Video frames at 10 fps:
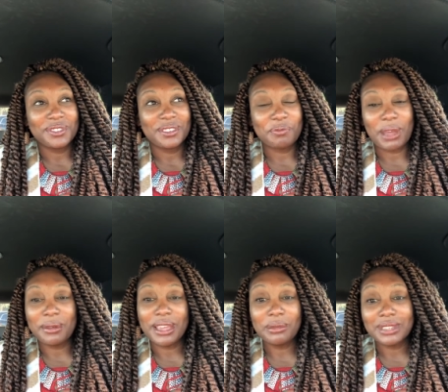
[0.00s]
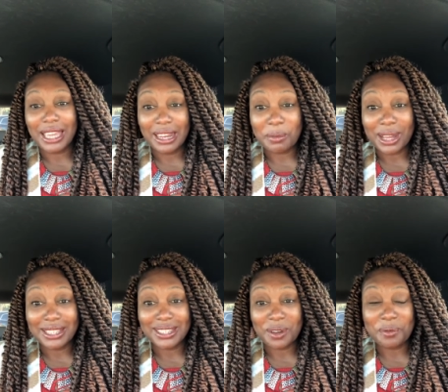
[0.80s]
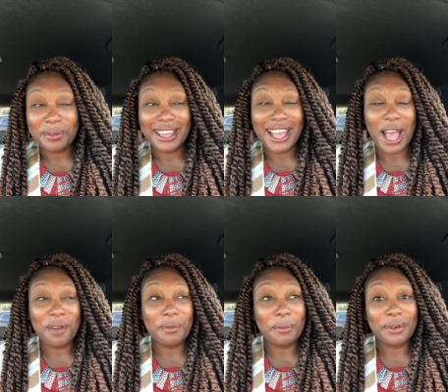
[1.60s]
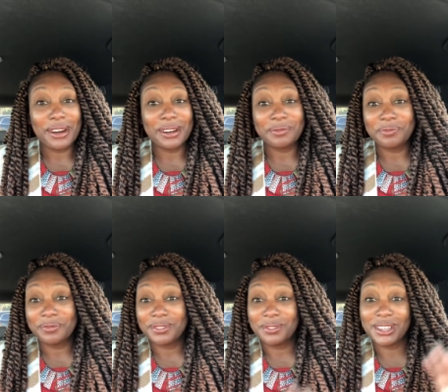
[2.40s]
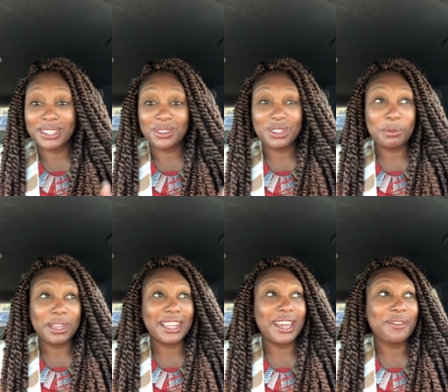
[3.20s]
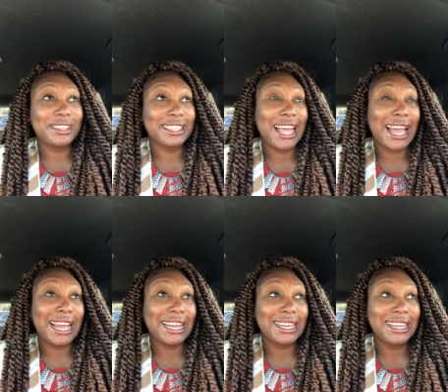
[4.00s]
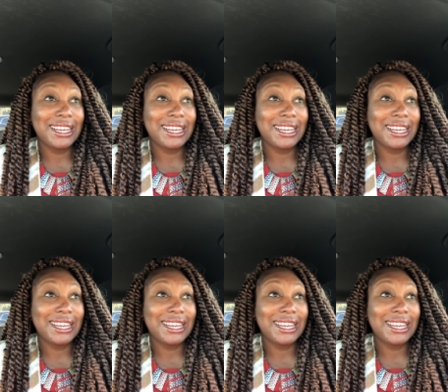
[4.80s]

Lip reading: Maybe I'm dating myself, but I remember when social media was like,